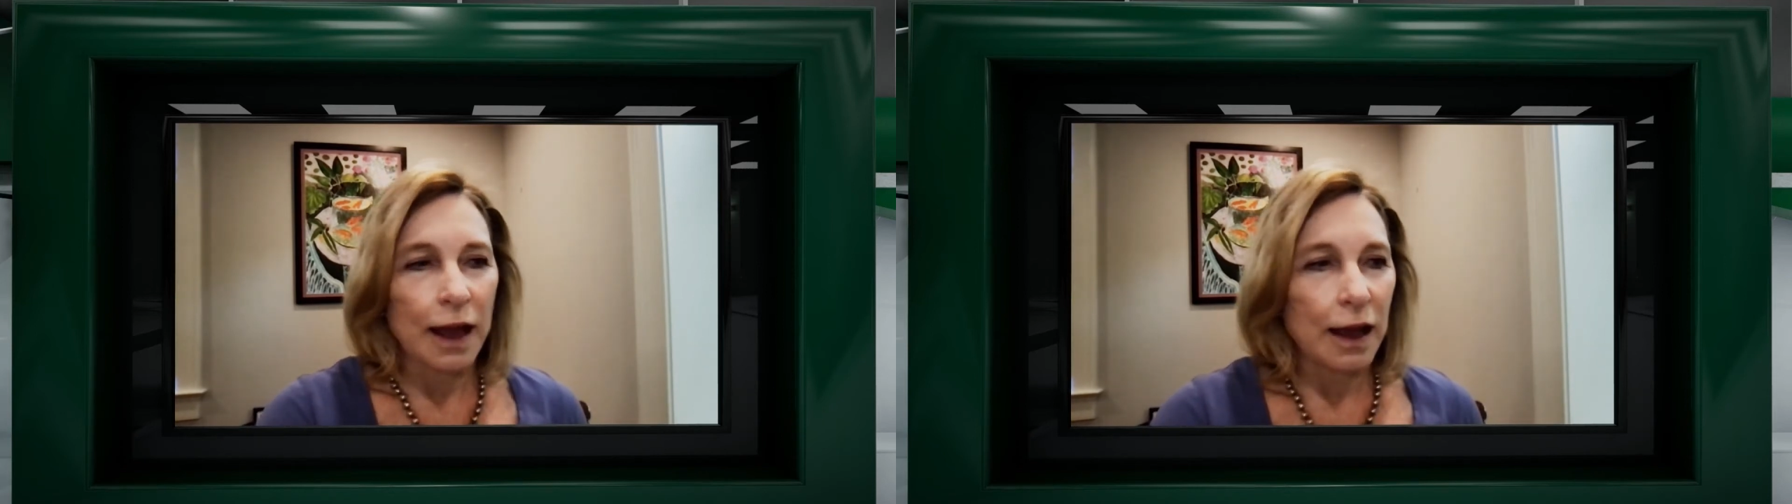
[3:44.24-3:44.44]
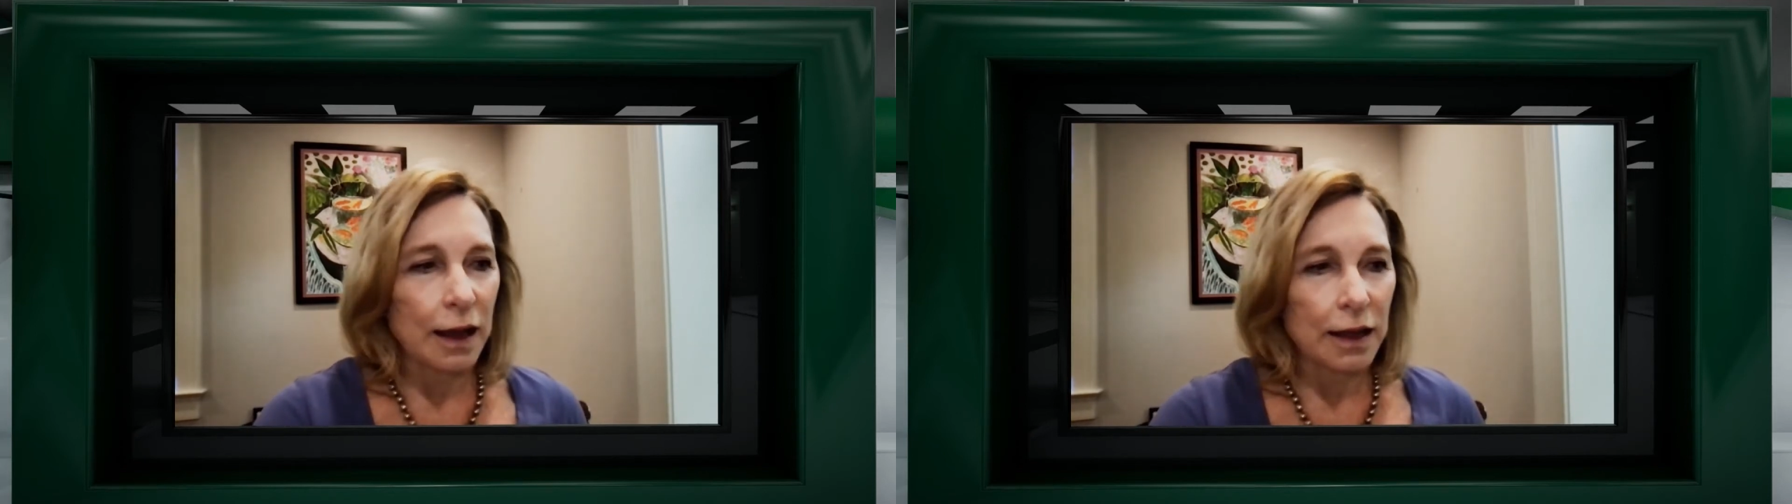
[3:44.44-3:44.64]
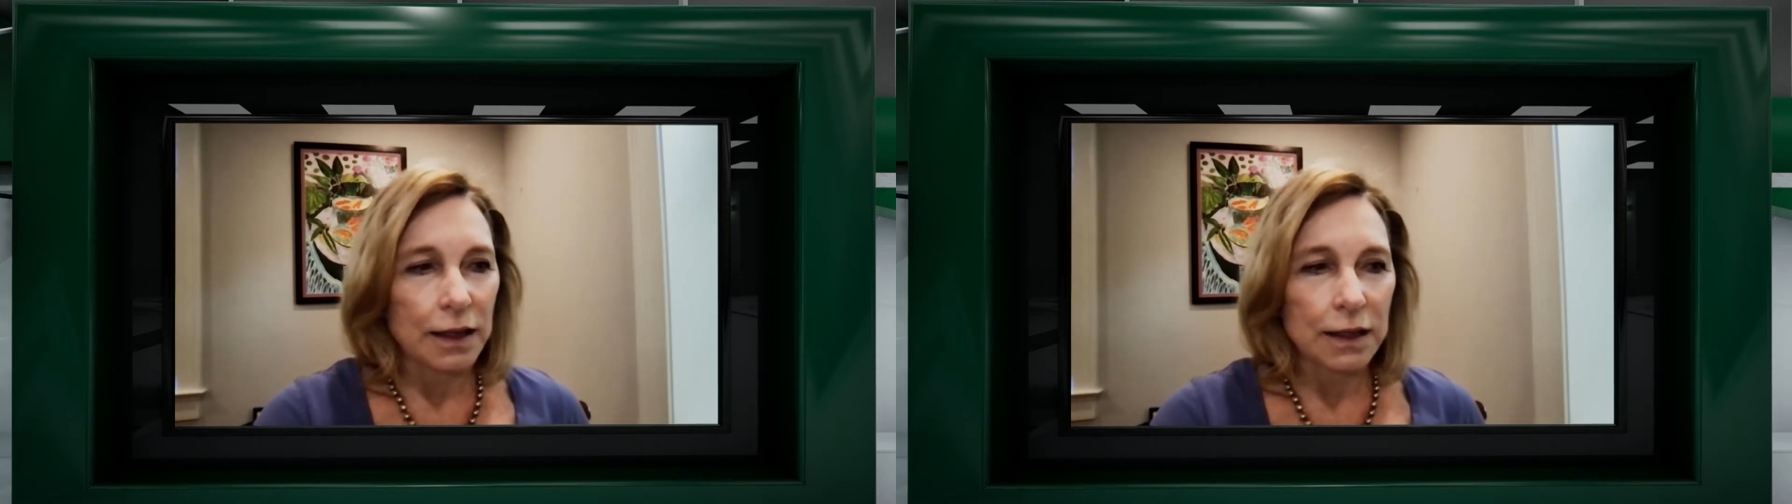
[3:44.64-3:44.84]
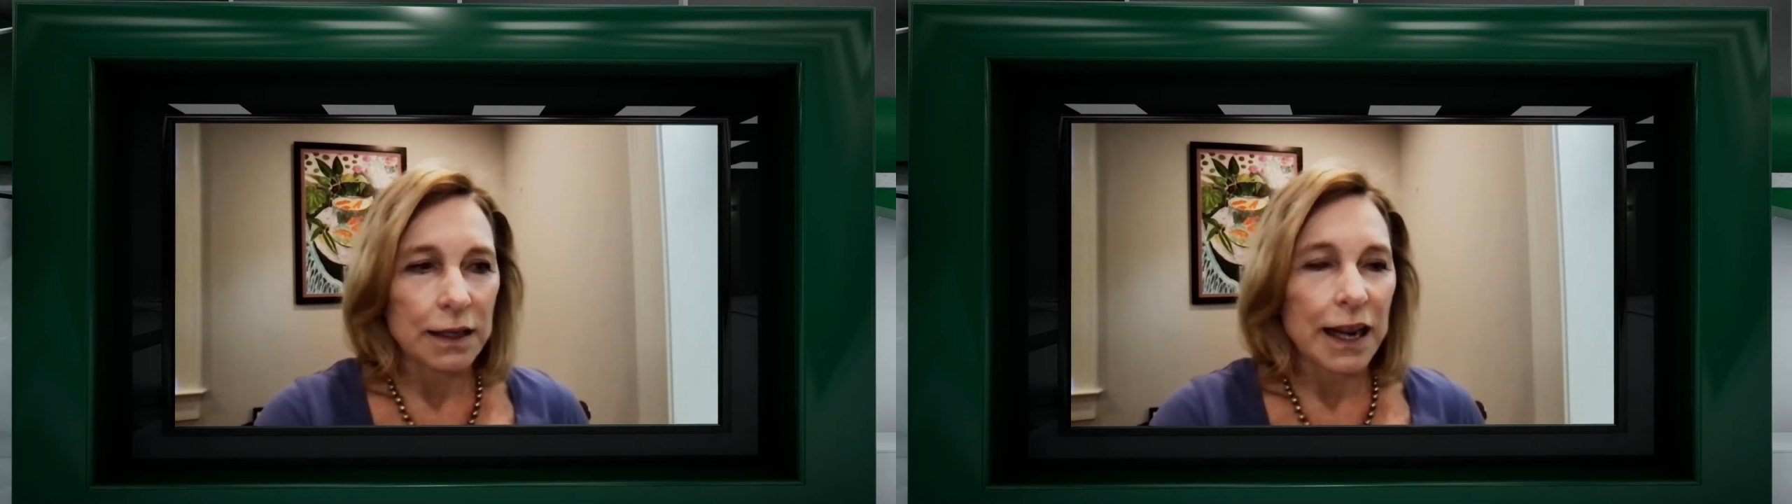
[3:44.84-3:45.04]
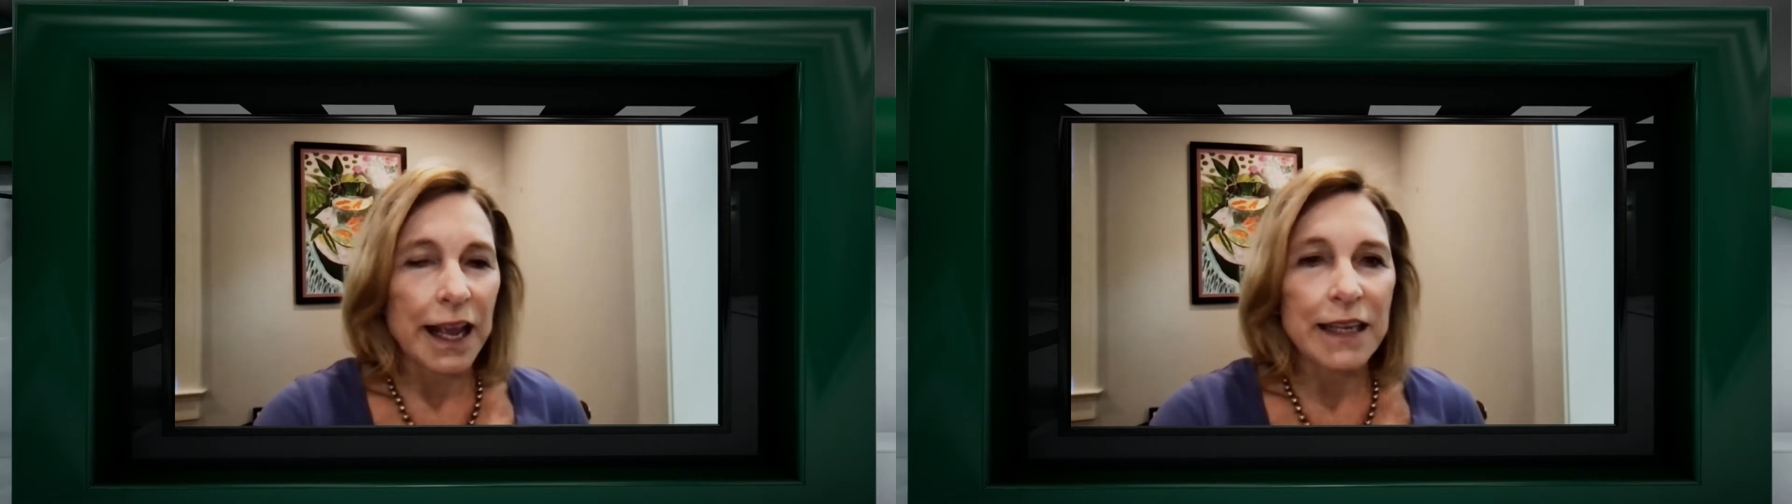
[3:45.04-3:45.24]

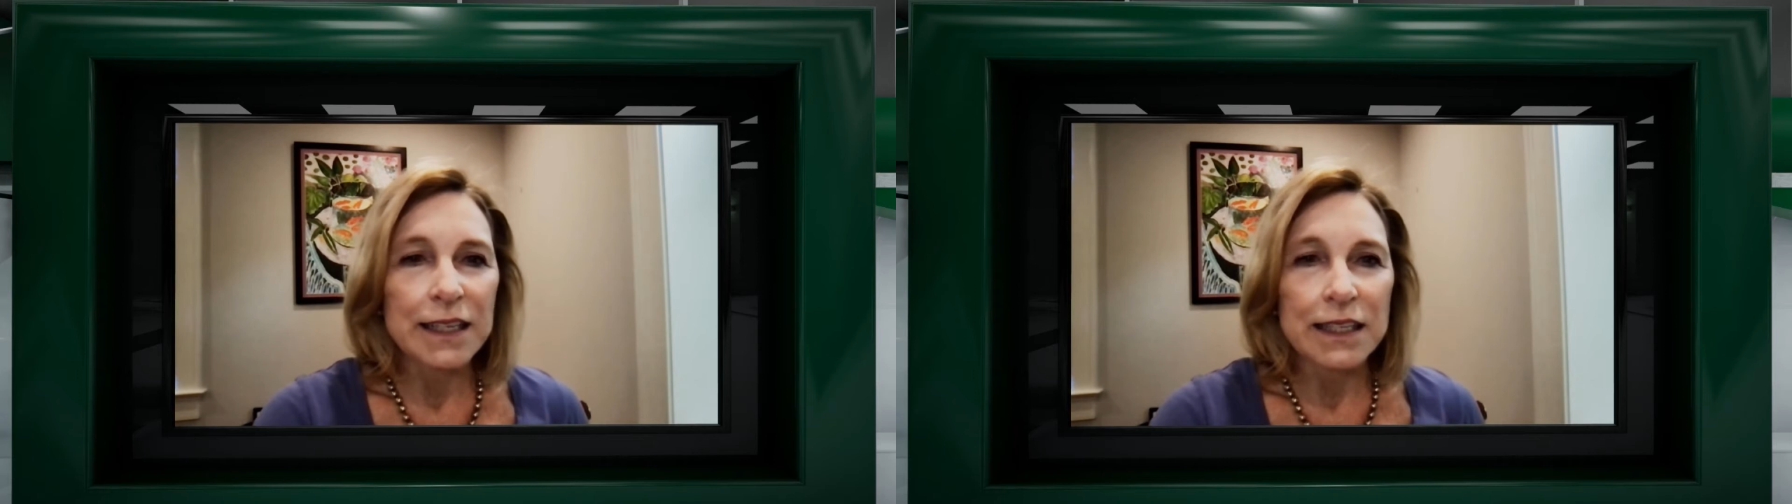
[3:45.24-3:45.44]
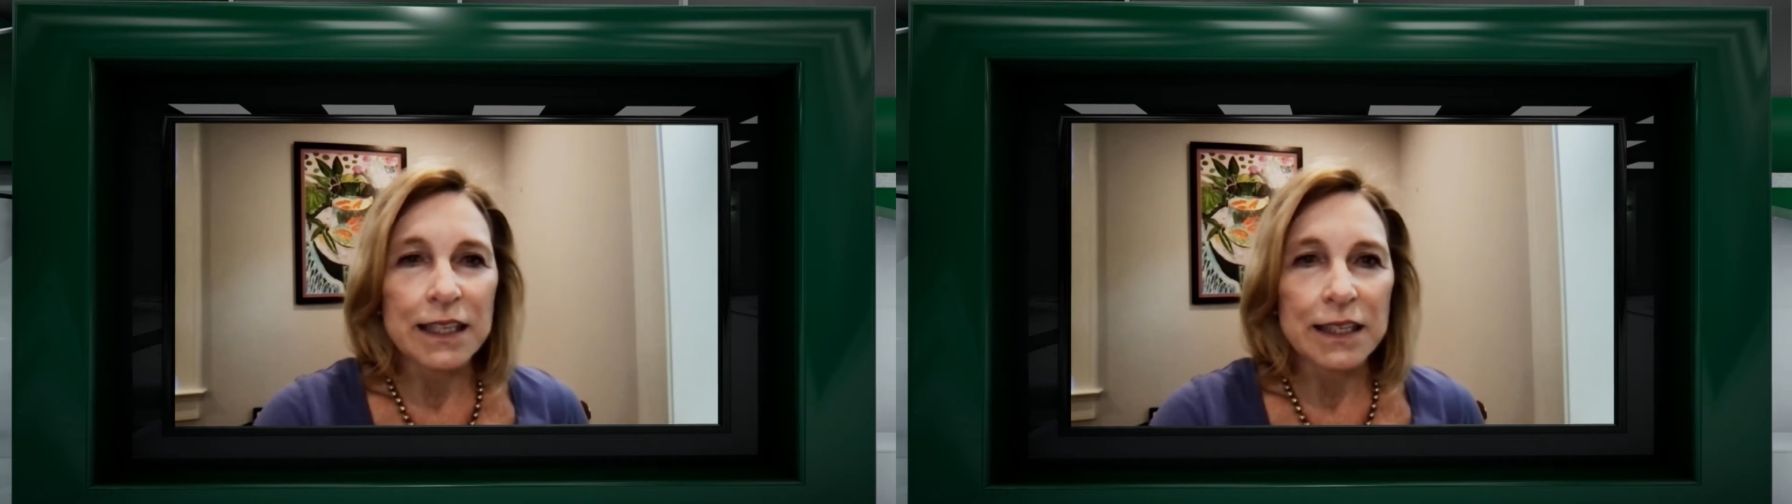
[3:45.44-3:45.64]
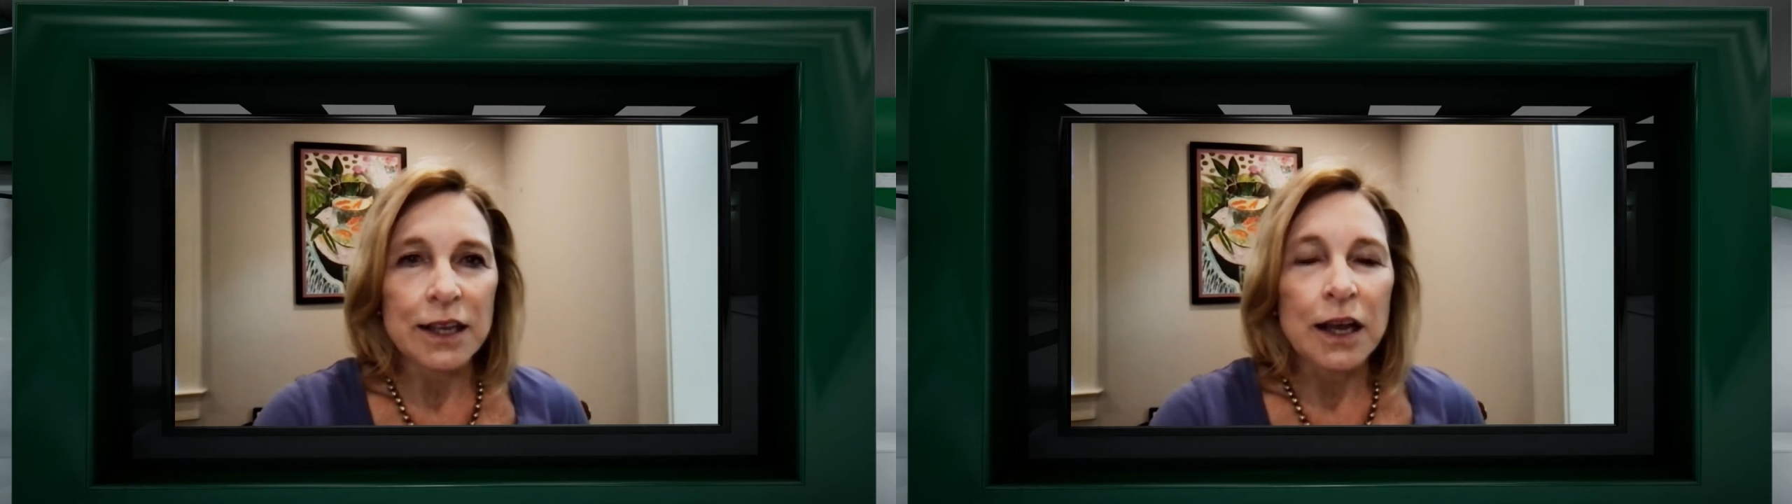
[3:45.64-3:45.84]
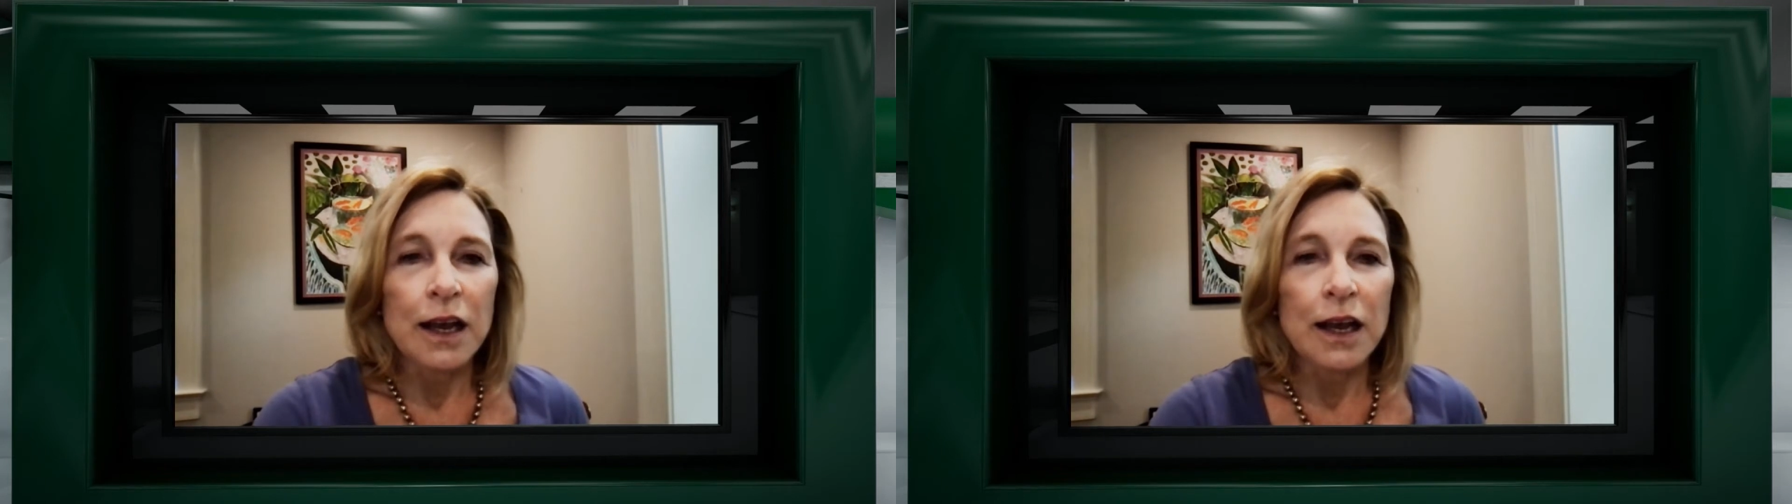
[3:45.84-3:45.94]
entities.